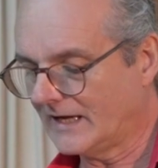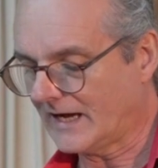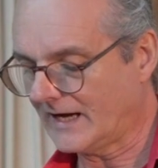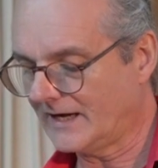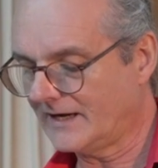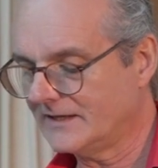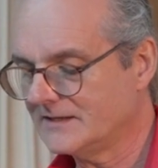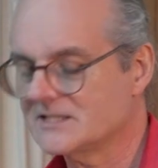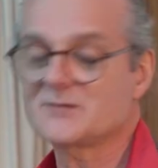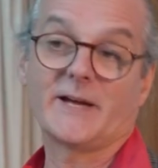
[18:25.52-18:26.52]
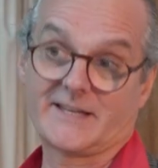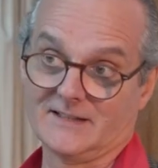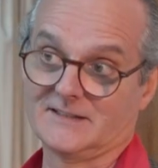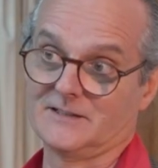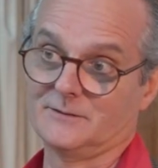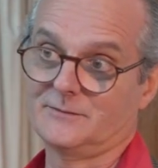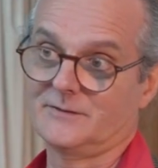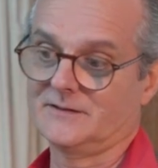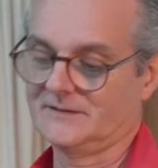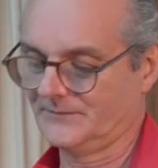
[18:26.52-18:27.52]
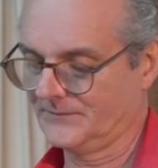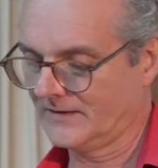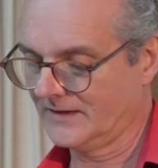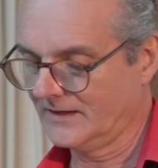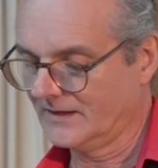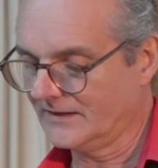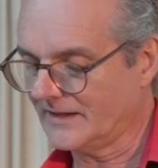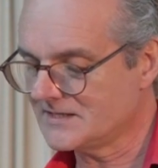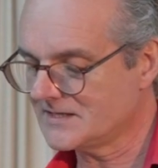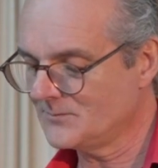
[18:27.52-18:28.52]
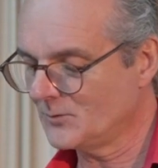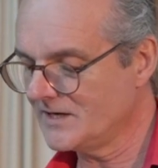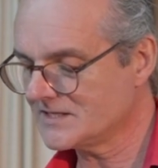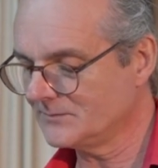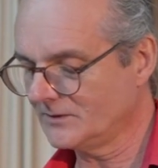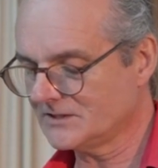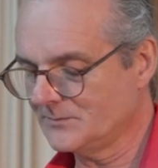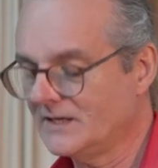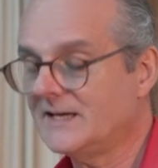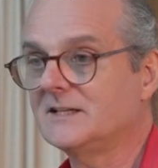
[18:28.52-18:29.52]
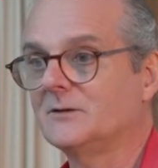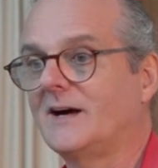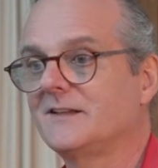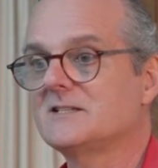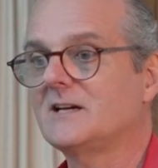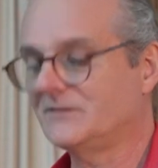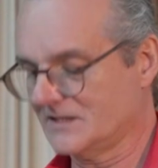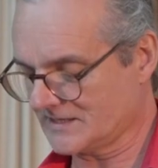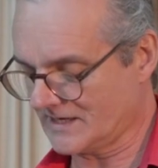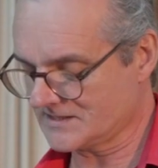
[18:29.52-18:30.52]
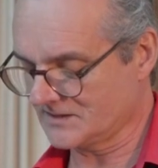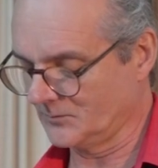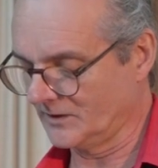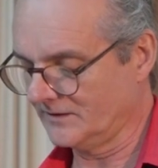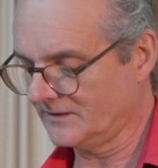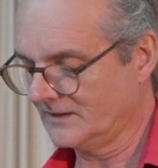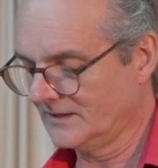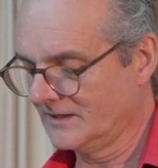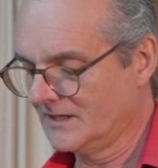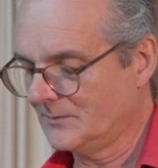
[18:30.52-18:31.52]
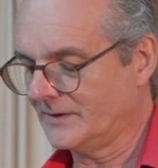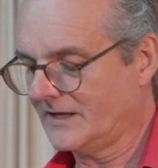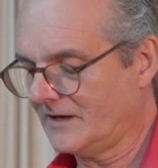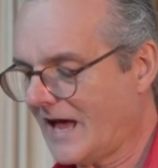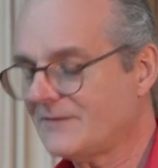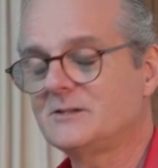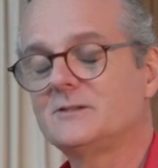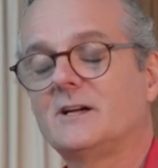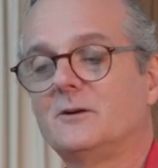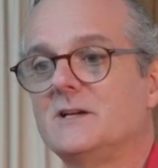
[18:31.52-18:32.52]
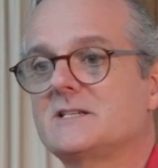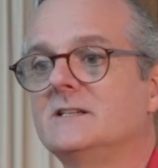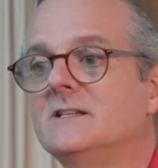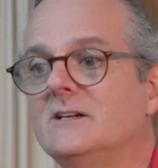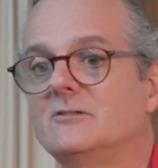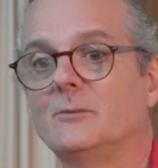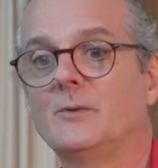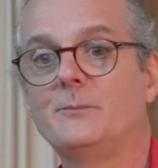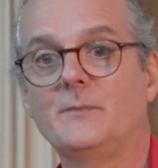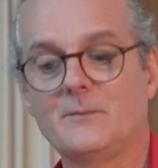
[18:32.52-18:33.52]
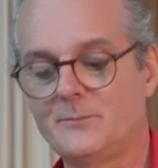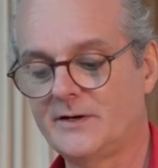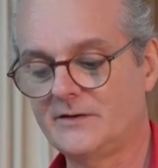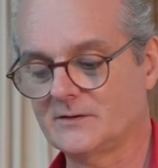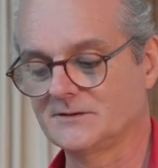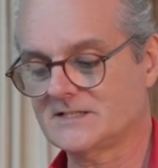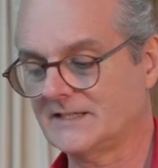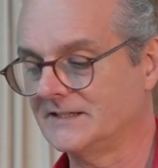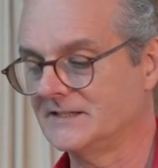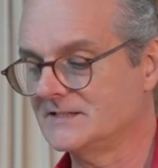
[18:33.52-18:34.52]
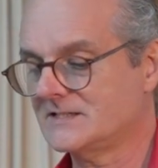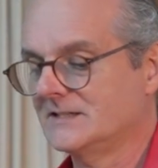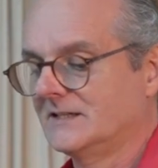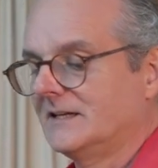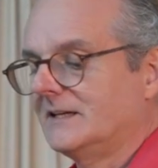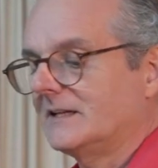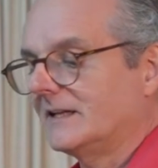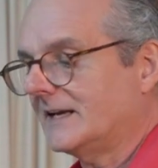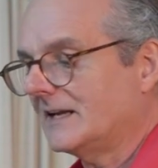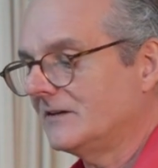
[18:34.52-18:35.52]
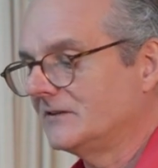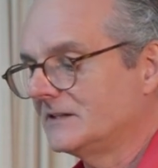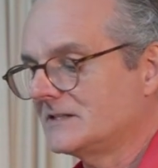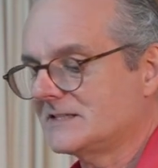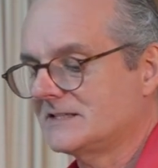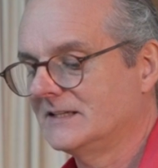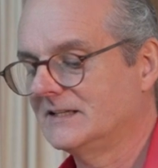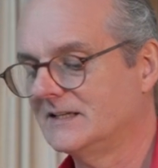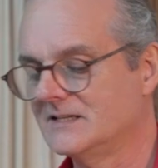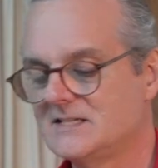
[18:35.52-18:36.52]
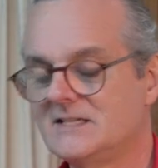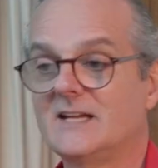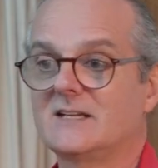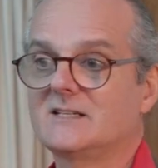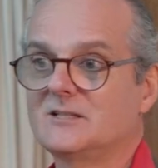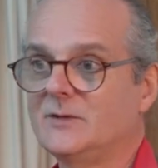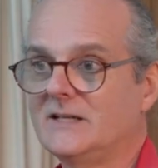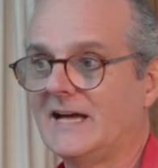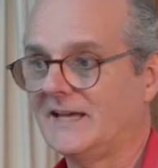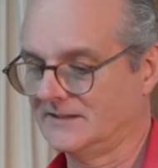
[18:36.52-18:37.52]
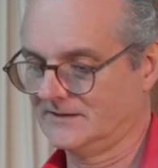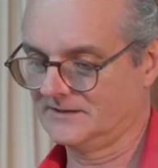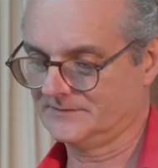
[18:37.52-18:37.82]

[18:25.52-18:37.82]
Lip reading: are speculative. They seem reasonable to me and to others I've discussed them with, but they haven't arisen from empirical studies. That evidence is yet to be gathered.